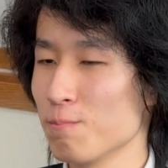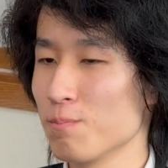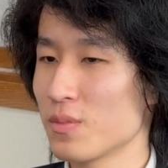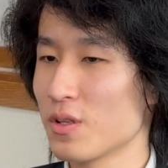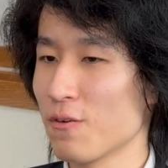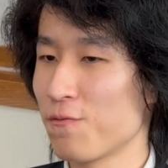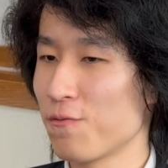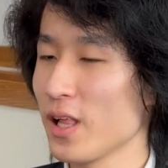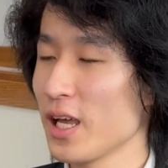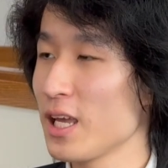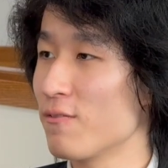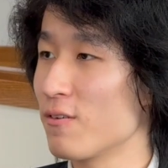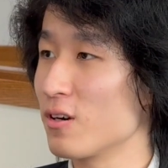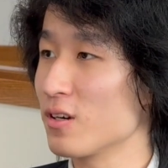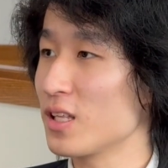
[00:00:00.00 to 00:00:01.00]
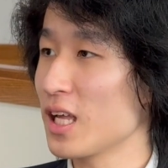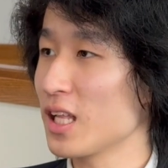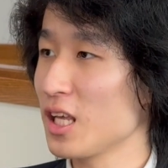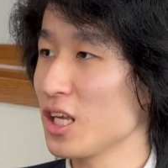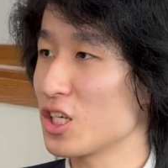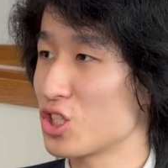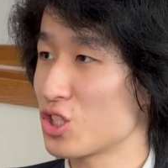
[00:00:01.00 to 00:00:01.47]
the flavor
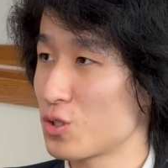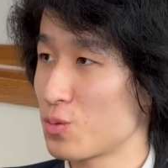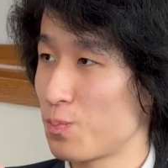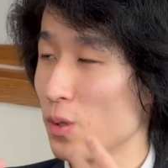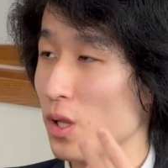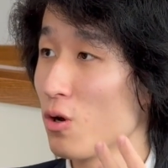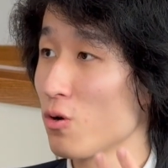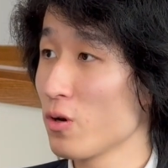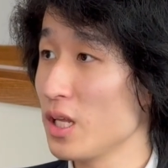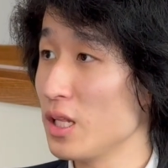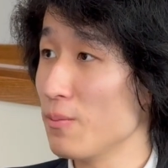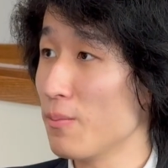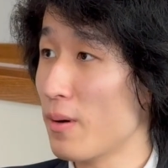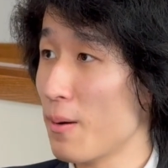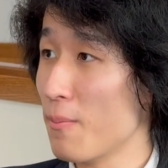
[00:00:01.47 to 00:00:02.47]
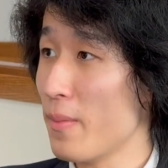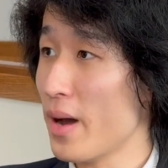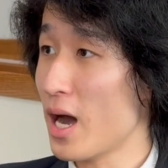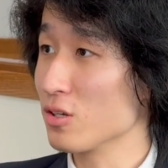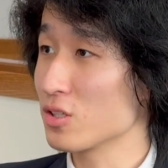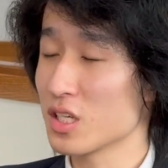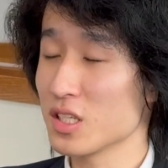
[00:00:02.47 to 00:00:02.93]
that exploded in my
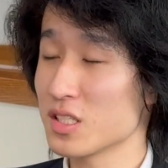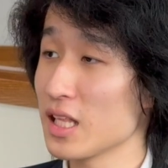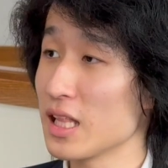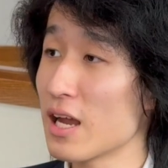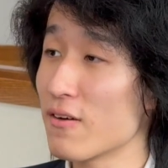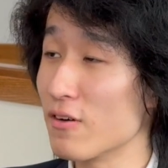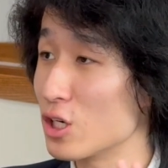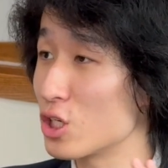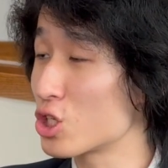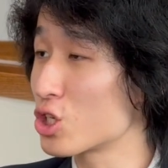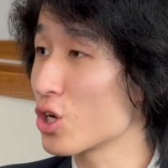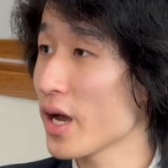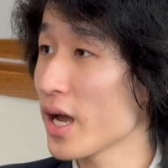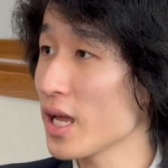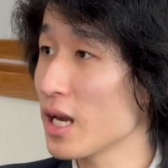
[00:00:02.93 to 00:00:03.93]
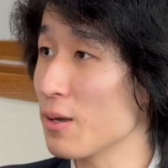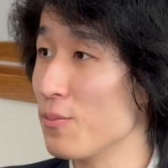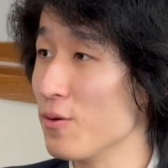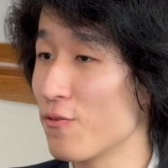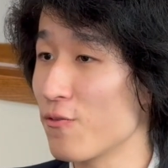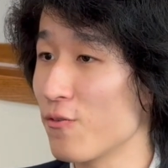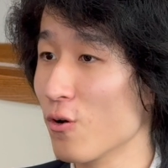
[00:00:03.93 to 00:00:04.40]
mouth, because I never tried it
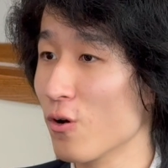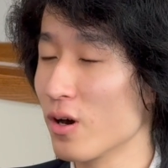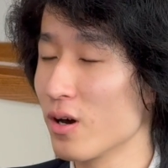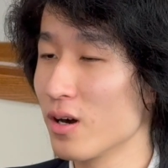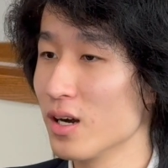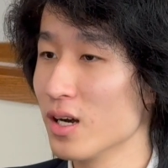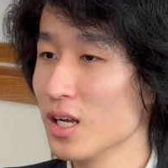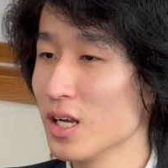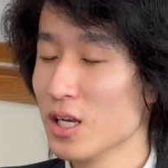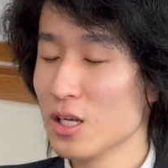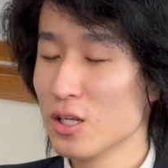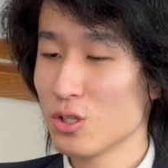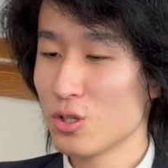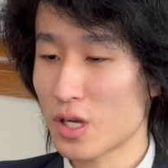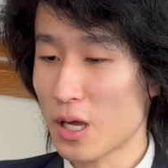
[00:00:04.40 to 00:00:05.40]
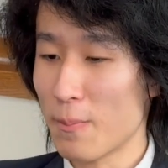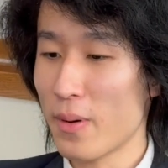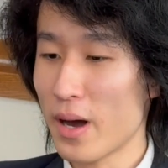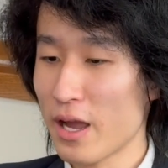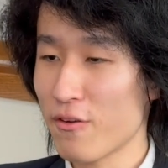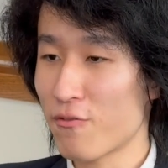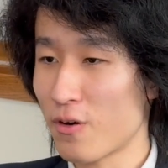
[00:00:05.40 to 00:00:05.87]
before, to
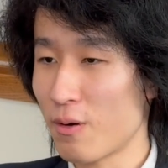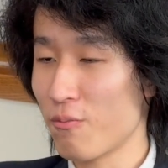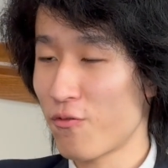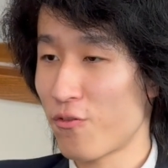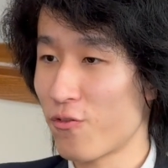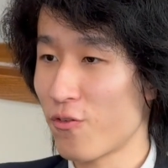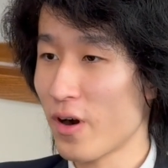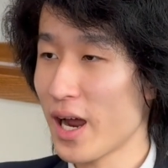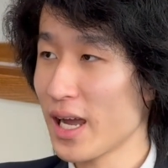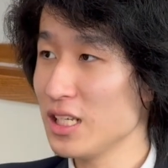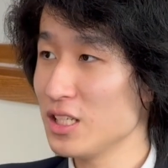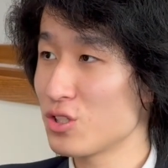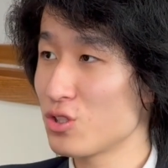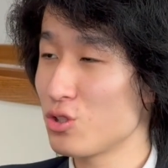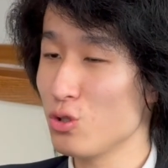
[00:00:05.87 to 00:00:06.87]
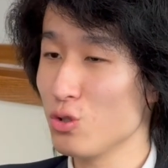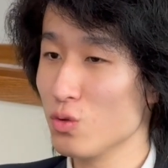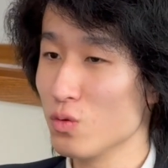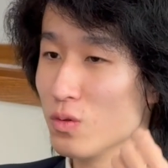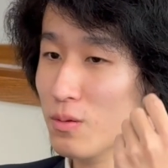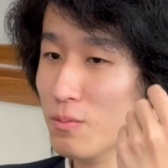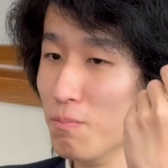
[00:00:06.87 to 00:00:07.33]
combine from fries
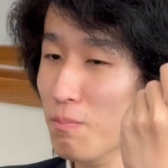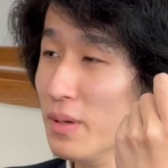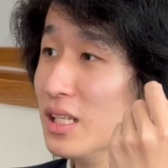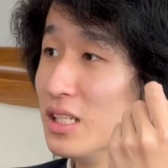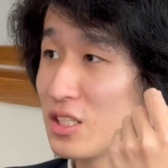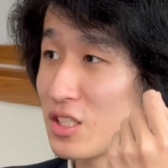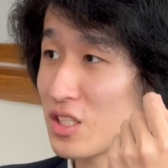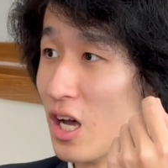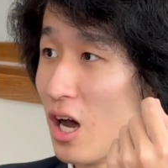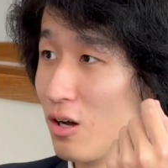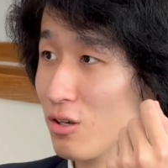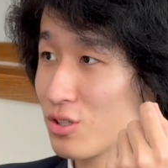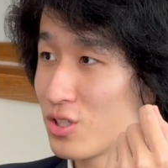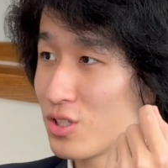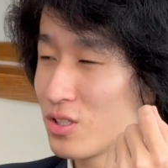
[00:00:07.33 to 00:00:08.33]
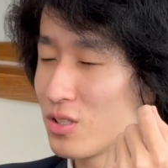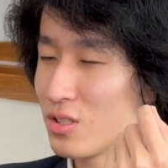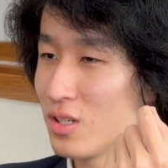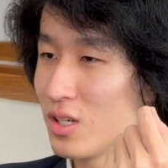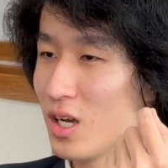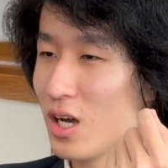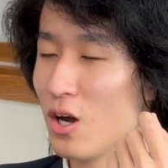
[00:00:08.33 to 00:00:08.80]
to meat sauce.
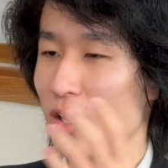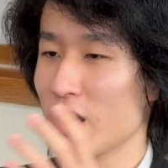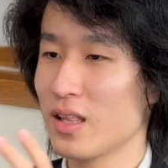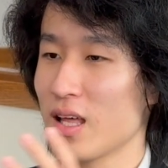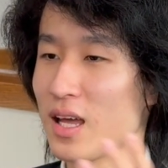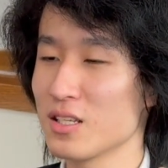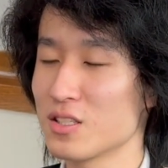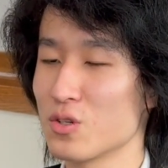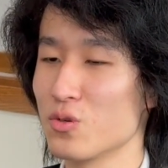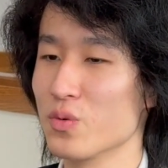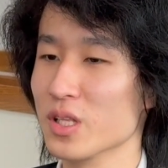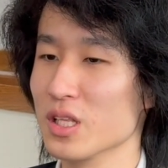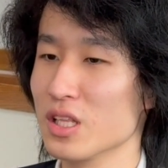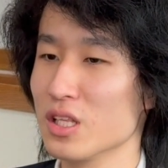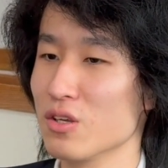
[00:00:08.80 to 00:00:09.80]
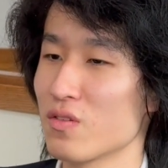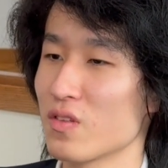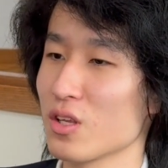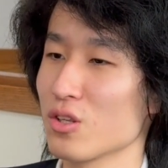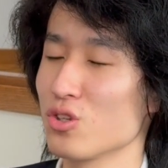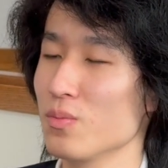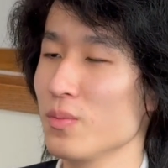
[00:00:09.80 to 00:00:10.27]
Okay, that is a really new
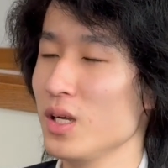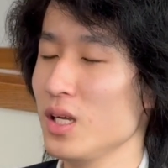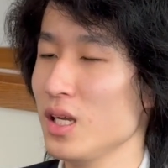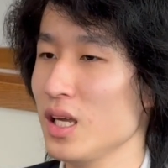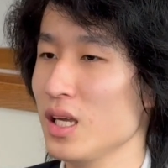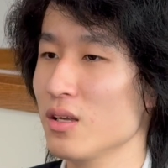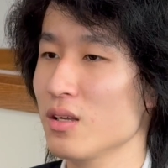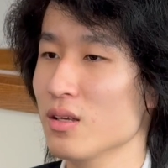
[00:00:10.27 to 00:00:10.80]
thing to me.